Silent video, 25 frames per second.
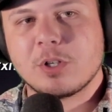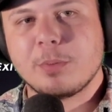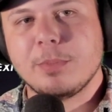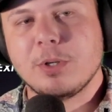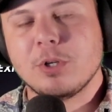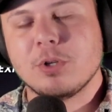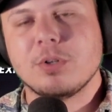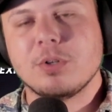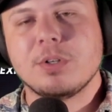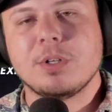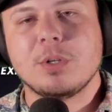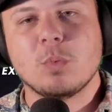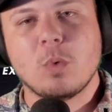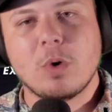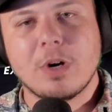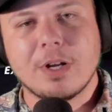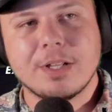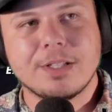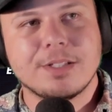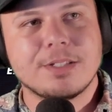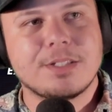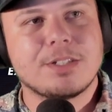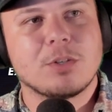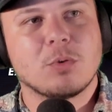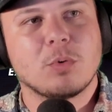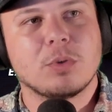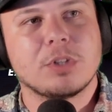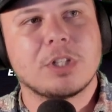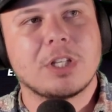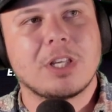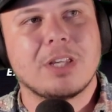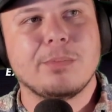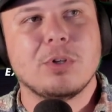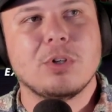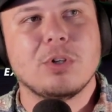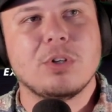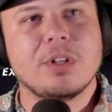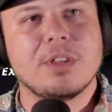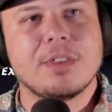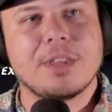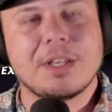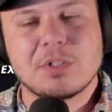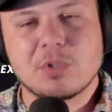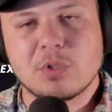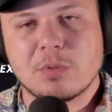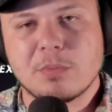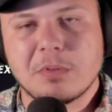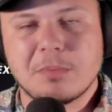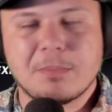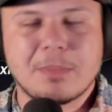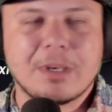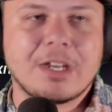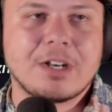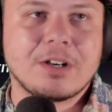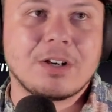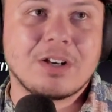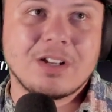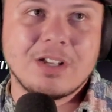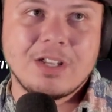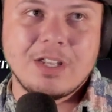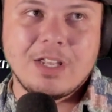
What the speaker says: community wants or what the community thinks would be better,